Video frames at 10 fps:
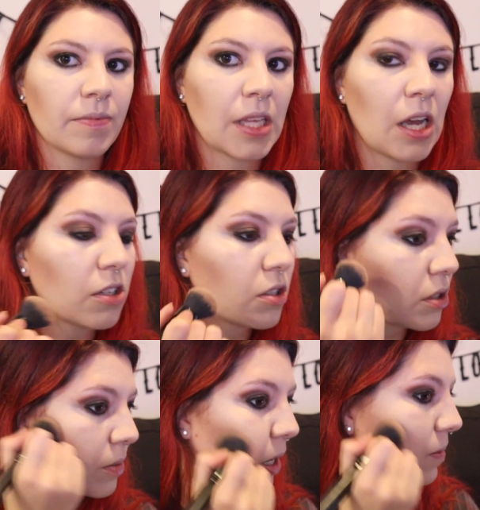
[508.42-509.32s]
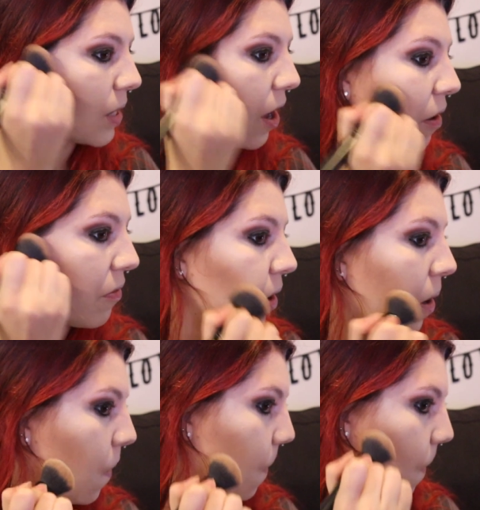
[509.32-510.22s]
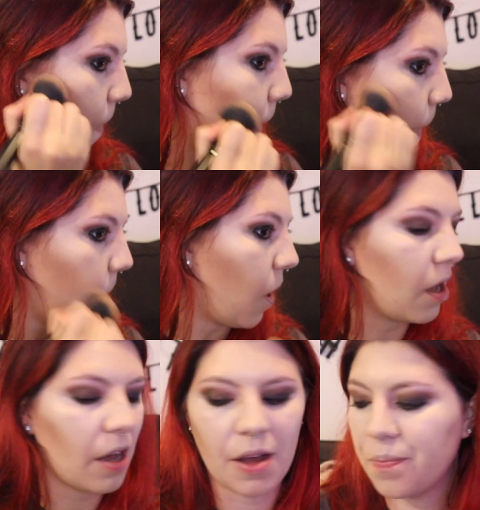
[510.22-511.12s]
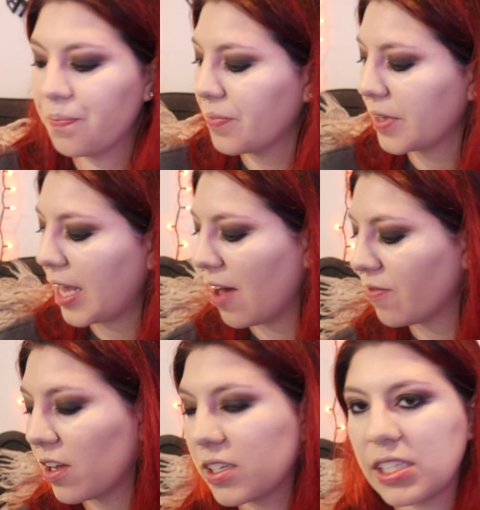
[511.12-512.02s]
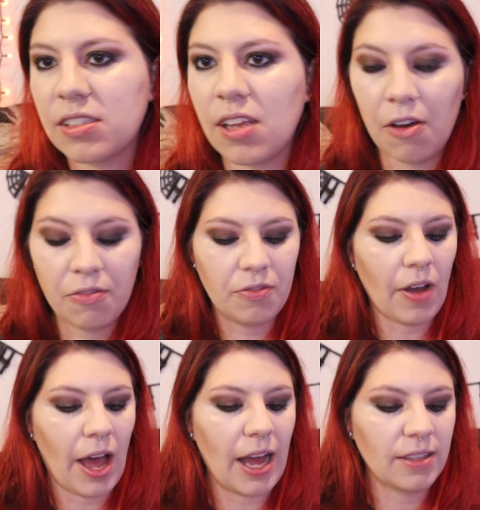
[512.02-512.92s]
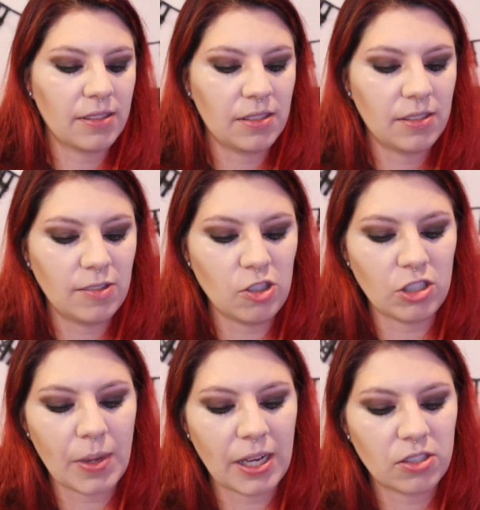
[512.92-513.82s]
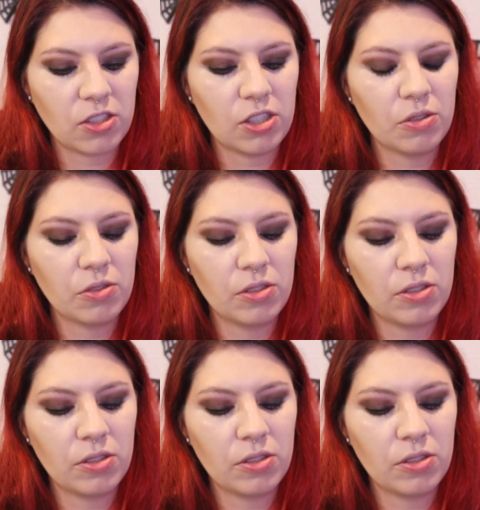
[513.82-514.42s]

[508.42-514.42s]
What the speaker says: They also sometimes have Kat Von D stuff at TJ Maxx too.